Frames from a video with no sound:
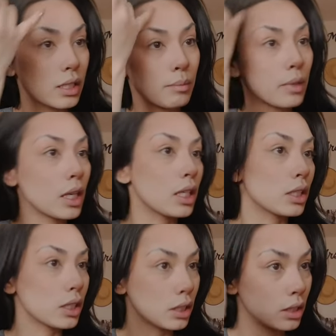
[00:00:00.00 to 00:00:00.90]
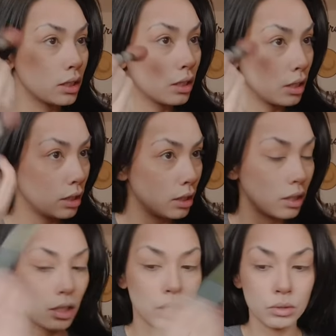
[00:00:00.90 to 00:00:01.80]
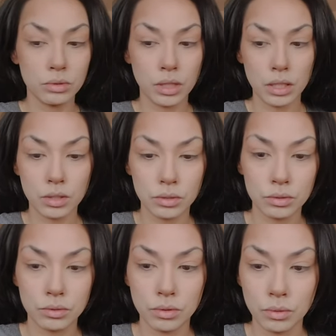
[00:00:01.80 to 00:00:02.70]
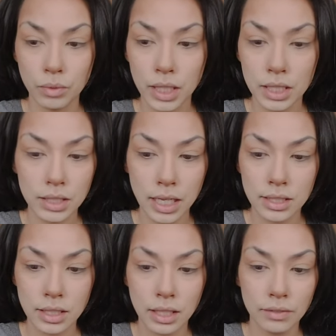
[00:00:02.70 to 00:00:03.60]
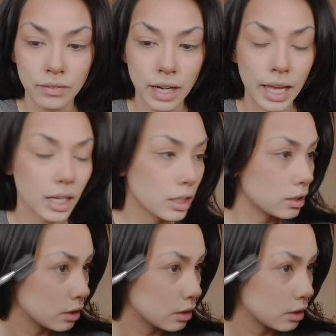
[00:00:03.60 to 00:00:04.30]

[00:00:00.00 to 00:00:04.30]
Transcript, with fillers: Blush. Oh no, what is, I see a flake.